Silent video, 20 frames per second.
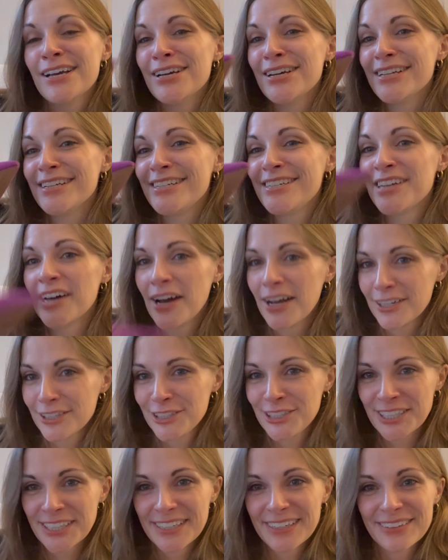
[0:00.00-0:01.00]

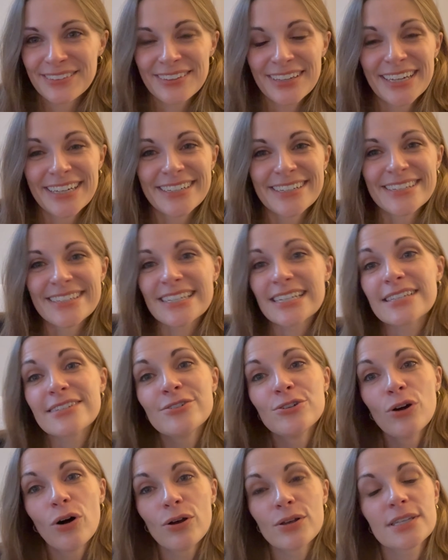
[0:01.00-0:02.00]
touching things. It is
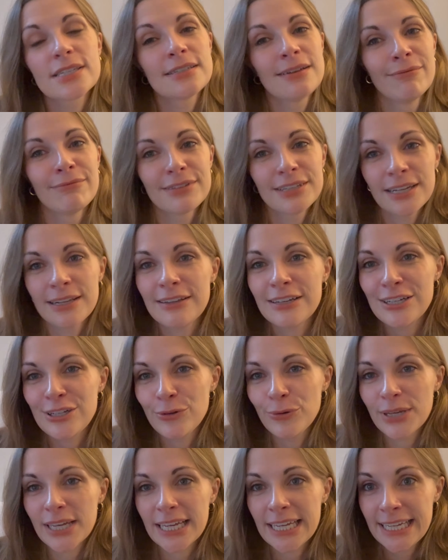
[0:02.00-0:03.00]
not something that
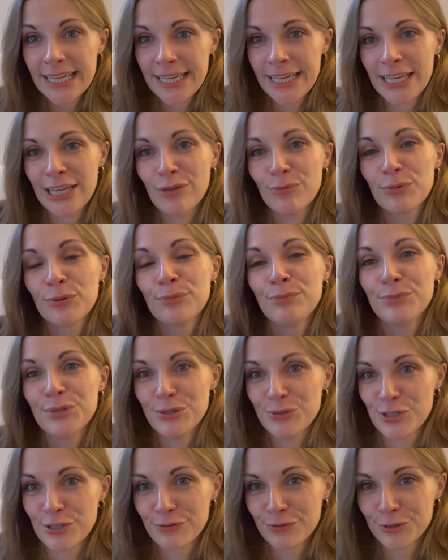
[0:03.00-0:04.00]
you can keep
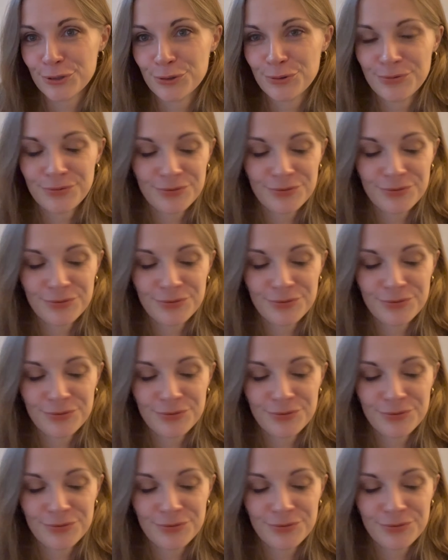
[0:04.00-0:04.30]
beautiful.